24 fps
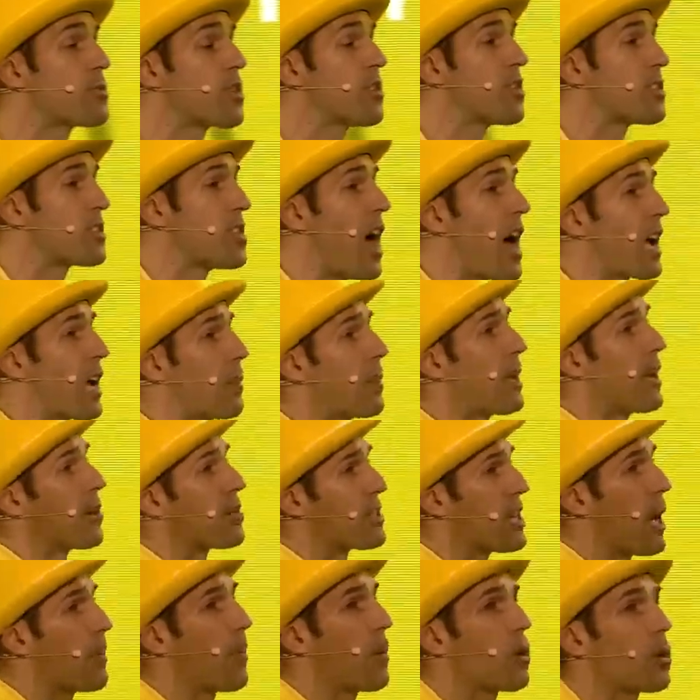this is not going to be your
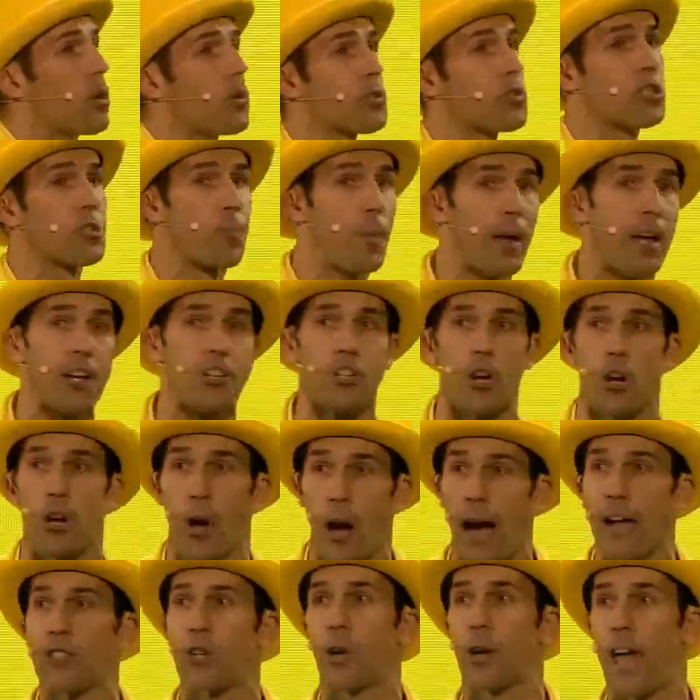typical speech. Are you
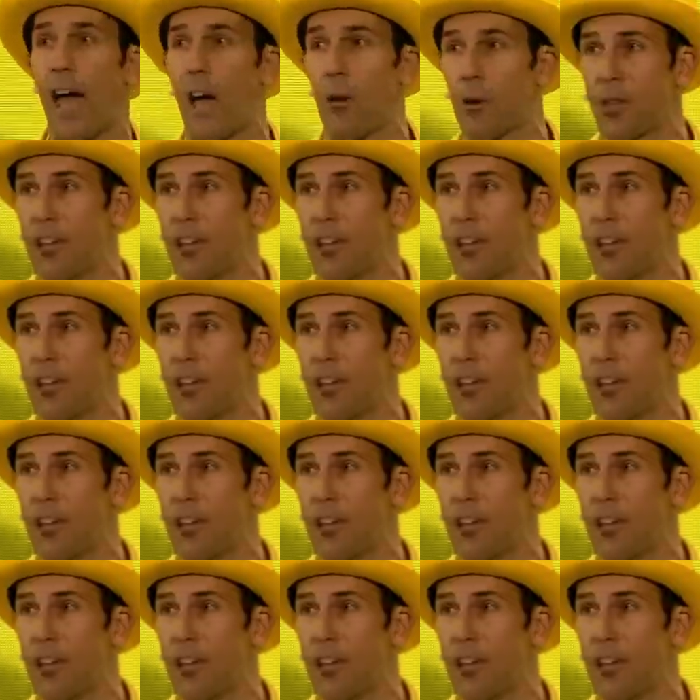guys okay with